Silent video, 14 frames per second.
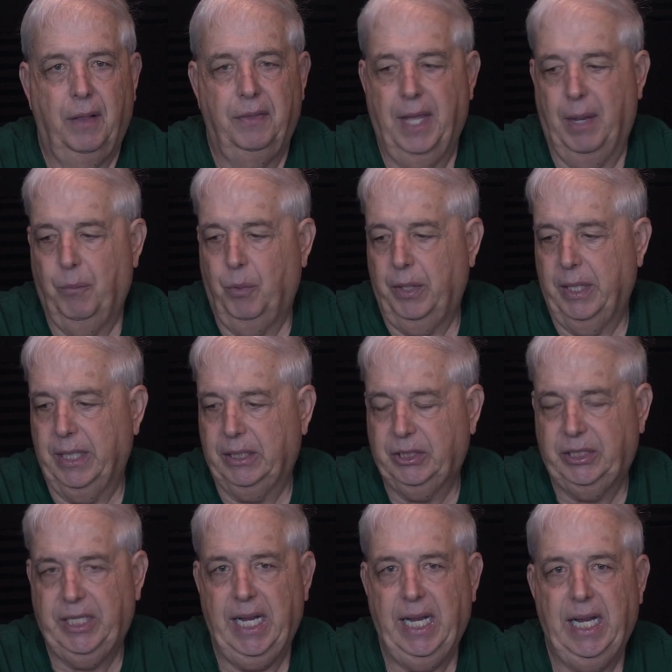that will
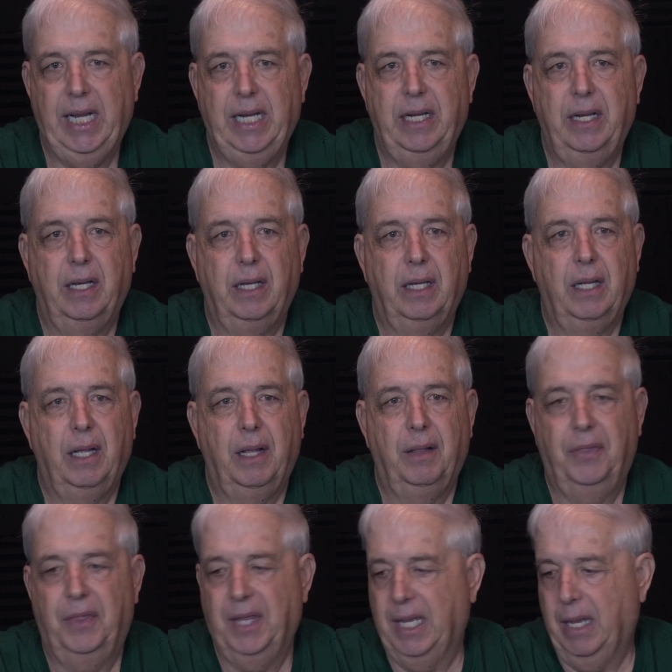exceed
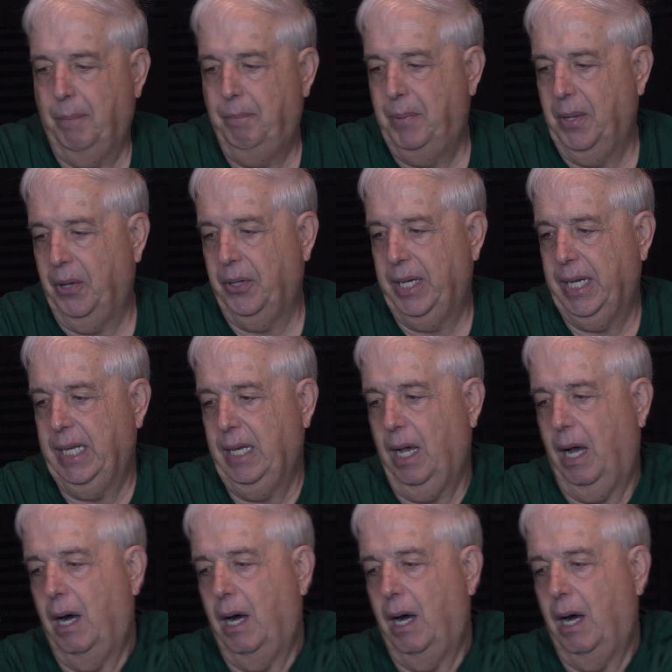the ability